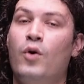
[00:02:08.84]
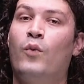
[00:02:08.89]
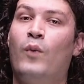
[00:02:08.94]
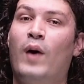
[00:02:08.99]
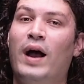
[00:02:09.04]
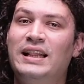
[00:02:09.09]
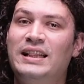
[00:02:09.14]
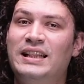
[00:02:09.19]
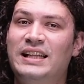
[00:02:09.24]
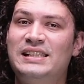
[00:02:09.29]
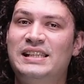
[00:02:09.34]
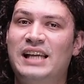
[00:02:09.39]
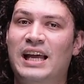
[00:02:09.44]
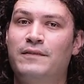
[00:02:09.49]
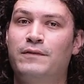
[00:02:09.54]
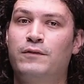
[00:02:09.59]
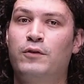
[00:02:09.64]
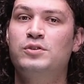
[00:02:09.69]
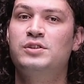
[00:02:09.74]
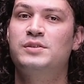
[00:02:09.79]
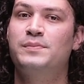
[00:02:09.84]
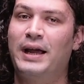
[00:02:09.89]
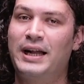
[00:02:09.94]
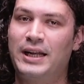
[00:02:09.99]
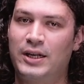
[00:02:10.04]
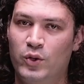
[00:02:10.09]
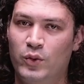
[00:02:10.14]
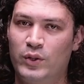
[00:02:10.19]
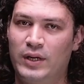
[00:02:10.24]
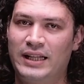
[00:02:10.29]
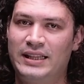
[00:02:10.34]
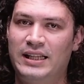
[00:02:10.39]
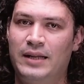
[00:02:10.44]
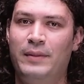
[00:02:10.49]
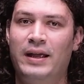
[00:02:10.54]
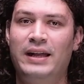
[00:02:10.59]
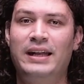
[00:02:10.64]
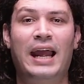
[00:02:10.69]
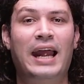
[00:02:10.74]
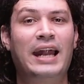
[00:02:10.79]
While these headphones might look like they're
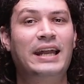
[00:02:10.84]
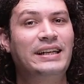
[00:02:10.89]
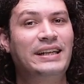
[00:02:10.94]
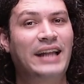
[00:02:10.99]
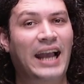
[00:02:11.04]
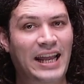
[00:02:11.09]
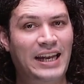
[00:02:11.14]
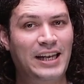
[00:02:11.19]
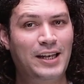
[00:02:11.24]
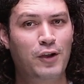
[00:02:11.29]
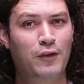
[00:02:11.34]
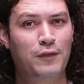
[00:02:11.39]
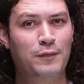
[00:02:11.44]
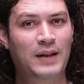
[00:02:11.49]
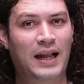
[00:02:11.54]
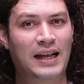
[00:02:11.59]
made entirely of